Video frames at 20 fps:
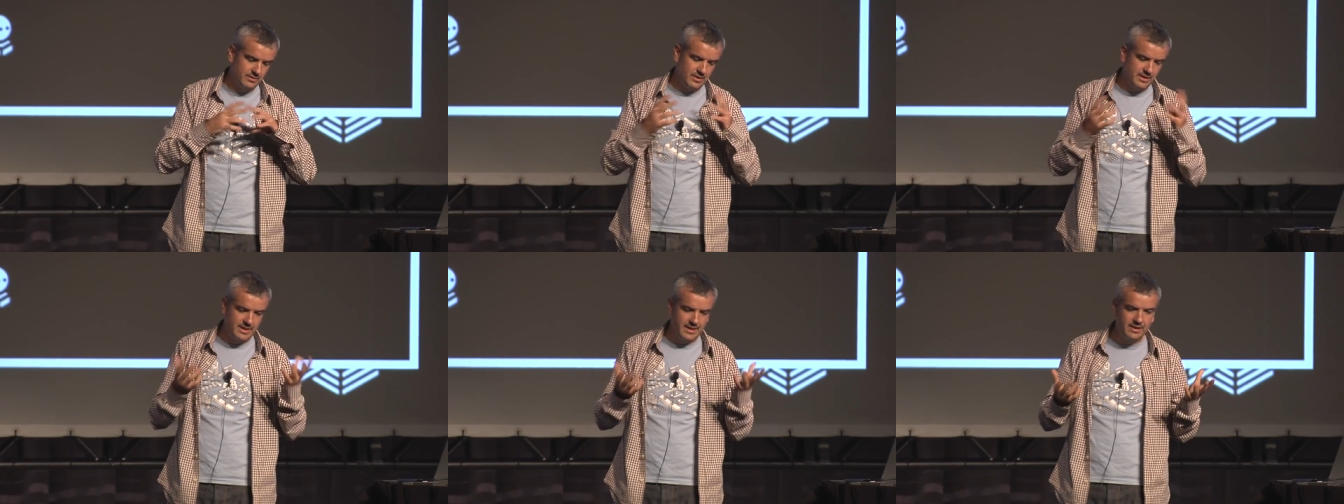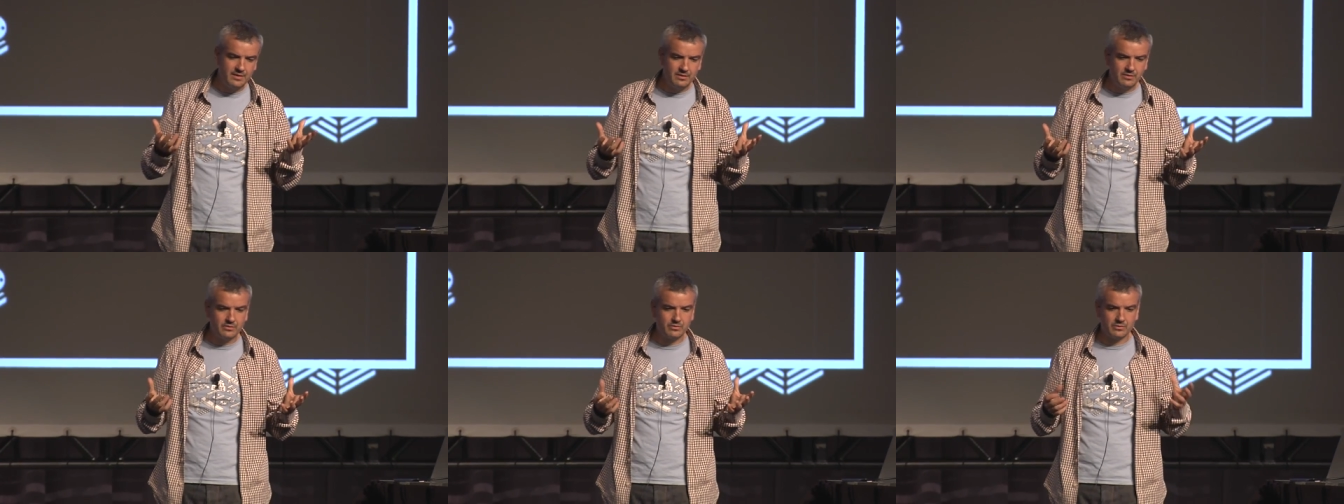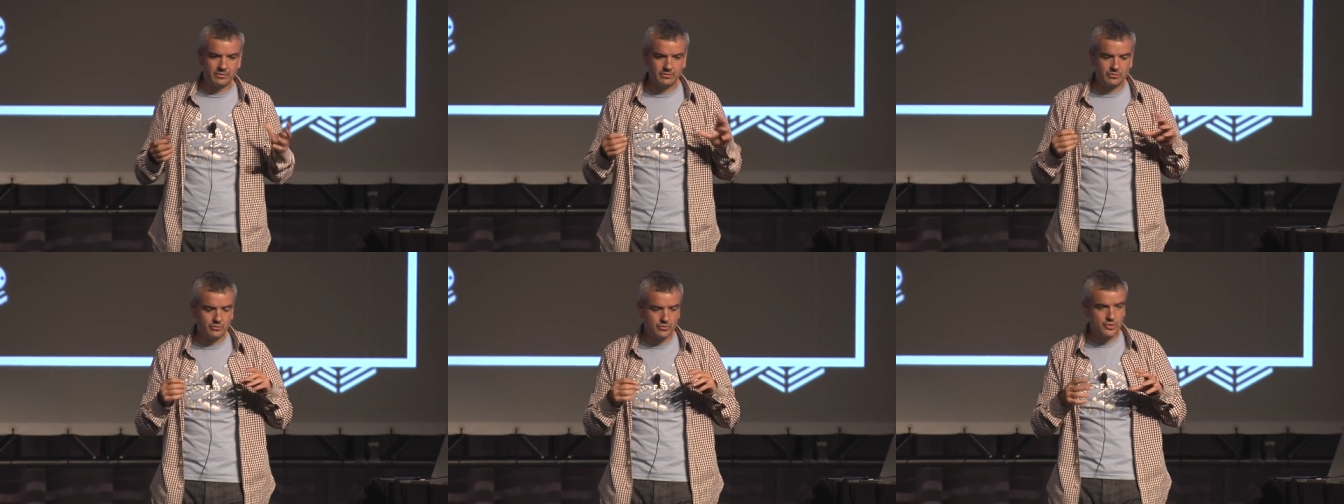
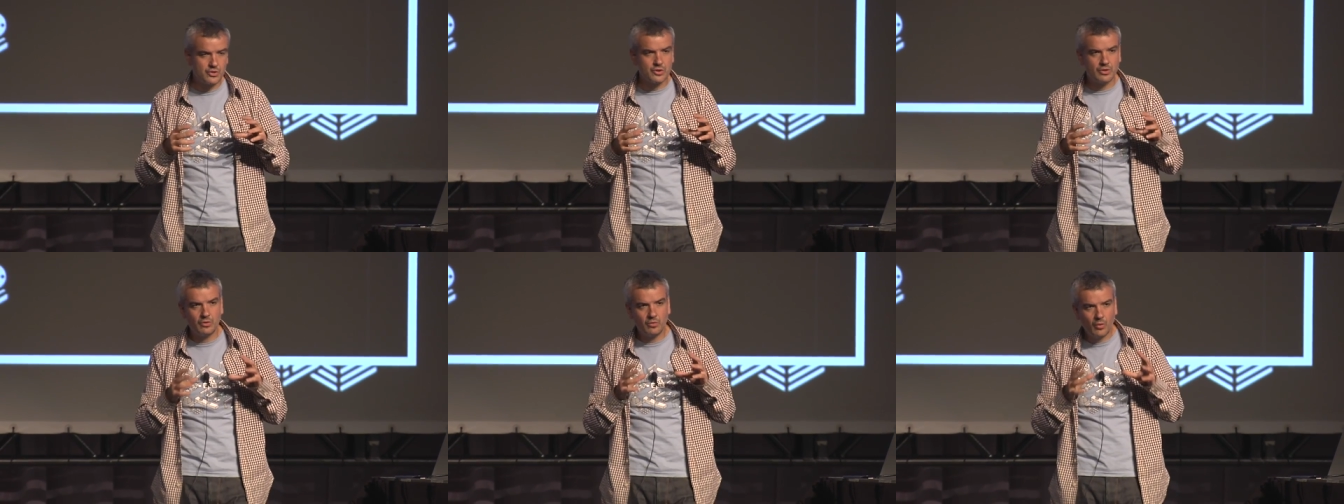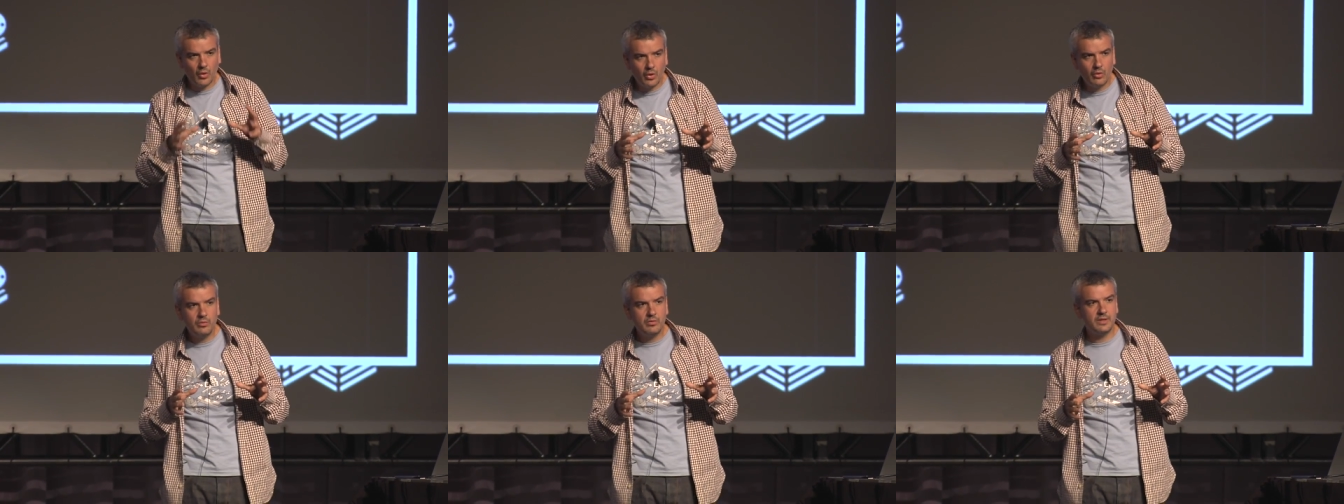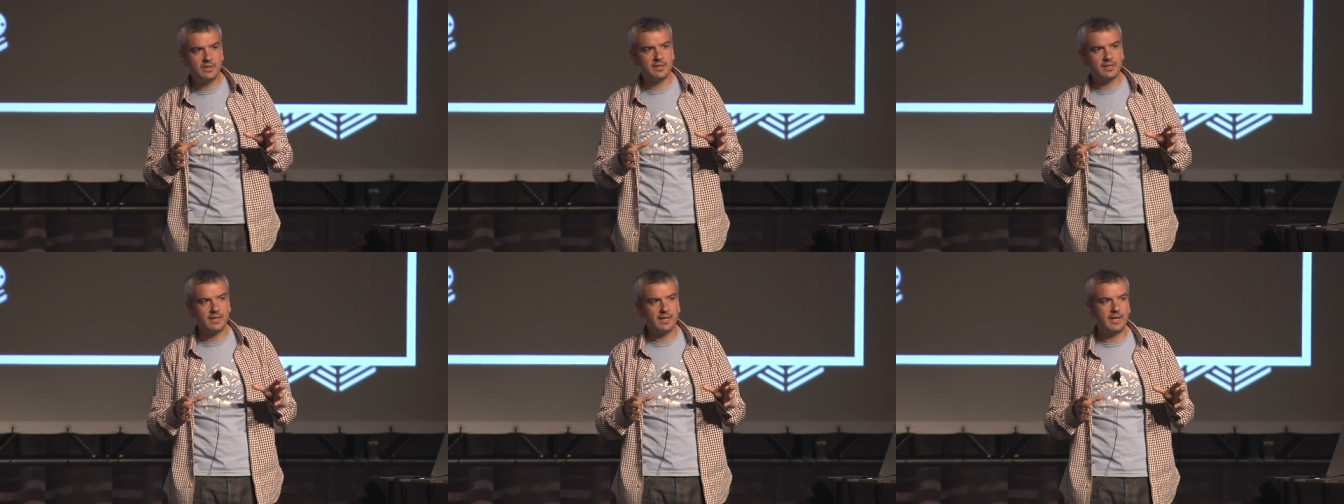editor to show
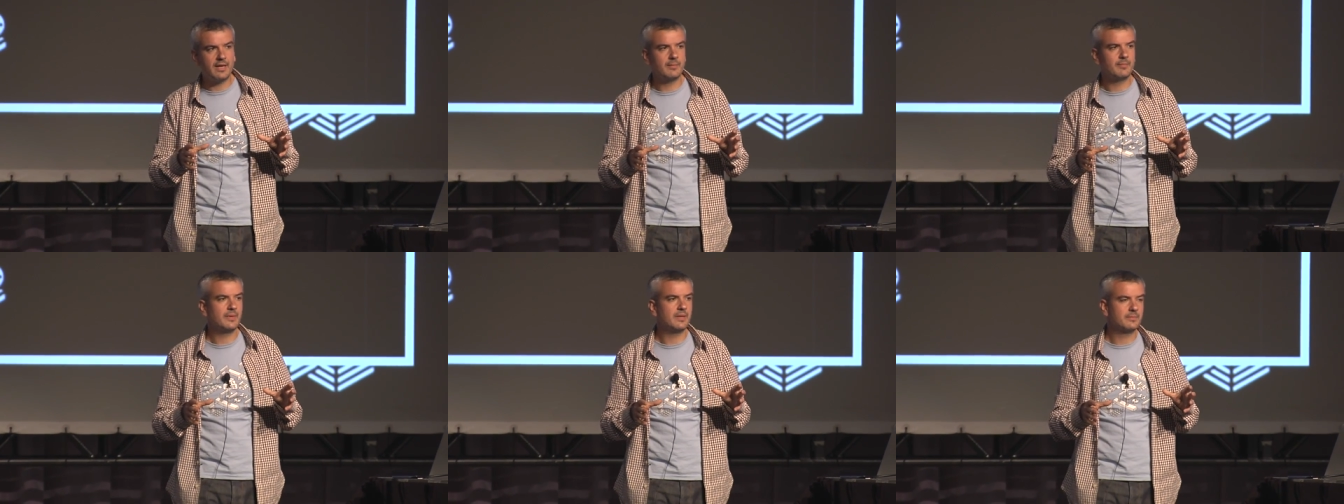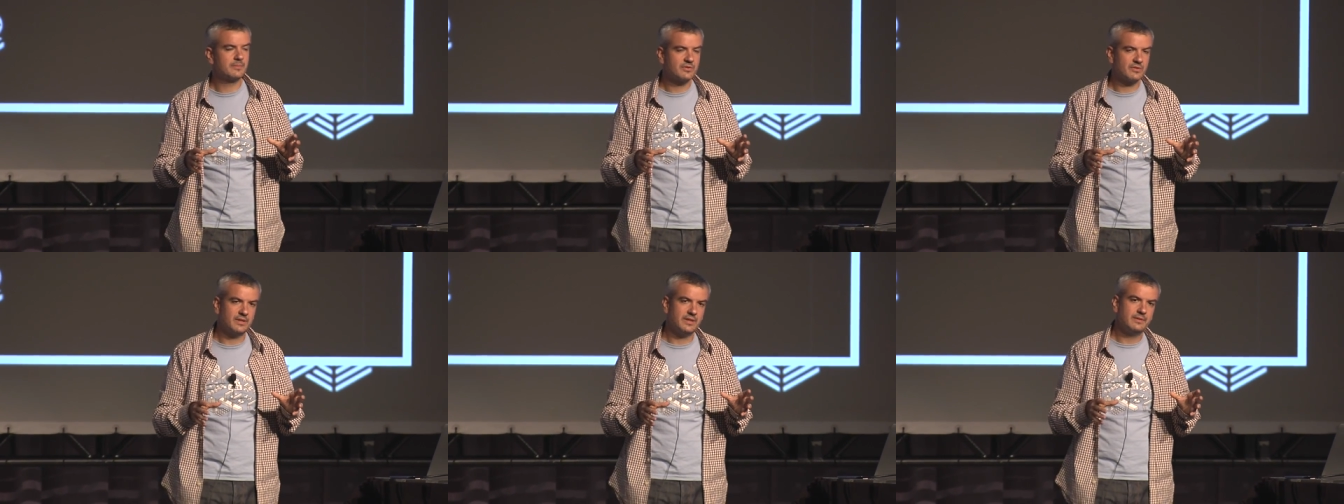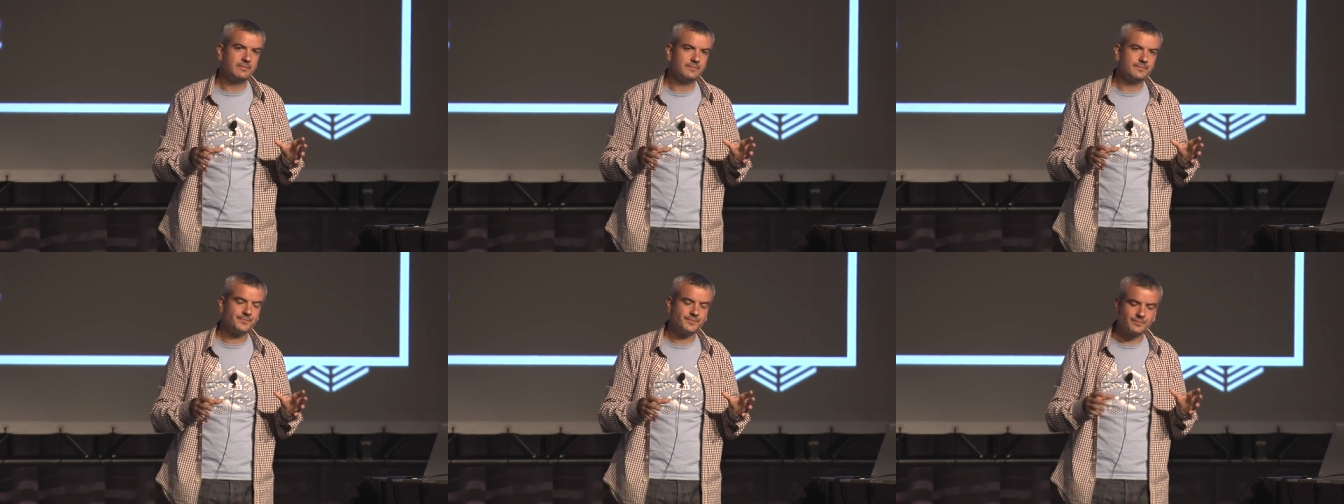only the light maps,
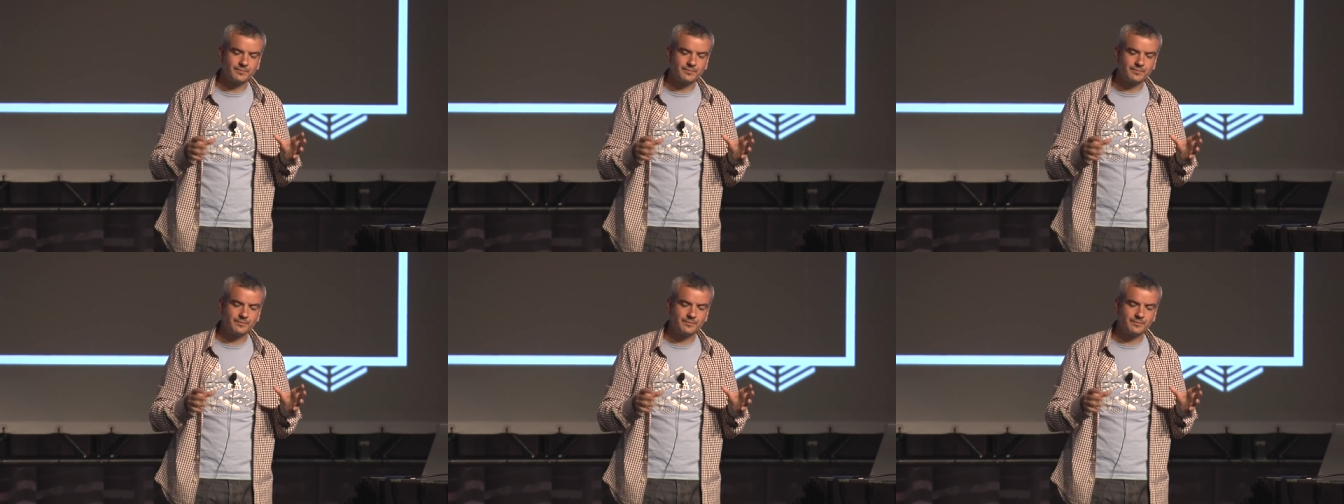right?